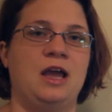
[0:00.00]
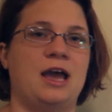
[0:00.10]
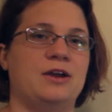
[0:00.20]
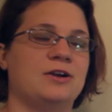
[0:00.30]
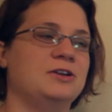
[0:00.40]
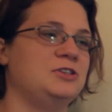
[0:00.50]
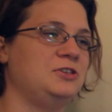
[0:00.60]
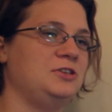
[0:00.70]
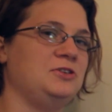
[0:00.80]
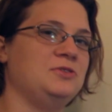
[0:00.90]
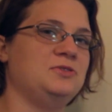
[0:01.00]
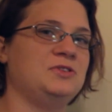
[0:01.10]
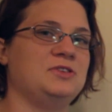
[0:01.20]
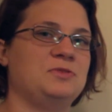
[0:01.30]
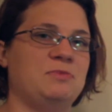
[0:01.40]
I urge you to use
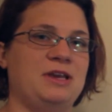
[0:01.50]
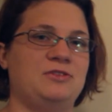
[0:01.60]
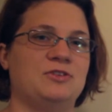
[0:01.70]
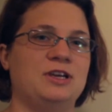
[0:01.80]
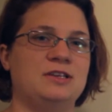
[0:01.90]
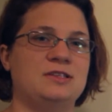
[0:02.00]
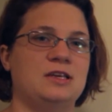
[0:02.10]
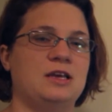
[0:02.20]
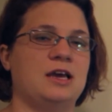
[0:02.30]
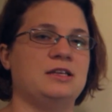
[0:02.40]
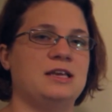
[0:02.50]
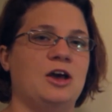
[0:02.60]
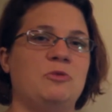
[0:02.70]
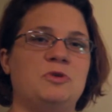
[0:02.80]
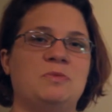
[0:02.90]
this matrix to
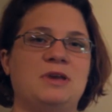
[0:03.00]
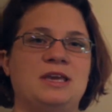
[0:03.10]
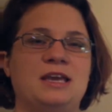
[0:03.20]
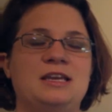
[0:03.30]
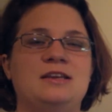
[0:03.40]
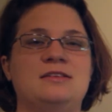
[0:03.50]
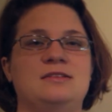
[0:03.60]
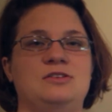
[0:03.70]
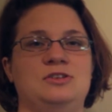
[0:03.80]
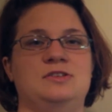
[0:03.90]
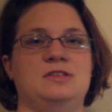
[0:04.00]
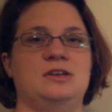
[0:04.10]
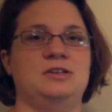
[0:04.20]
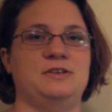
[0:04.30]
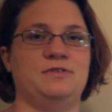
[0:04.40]
help you make any decisions that
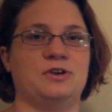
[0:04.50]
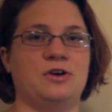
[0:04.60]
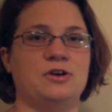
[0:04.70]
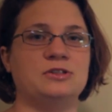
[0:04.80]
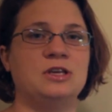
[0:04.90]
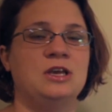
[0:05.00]
are difficult.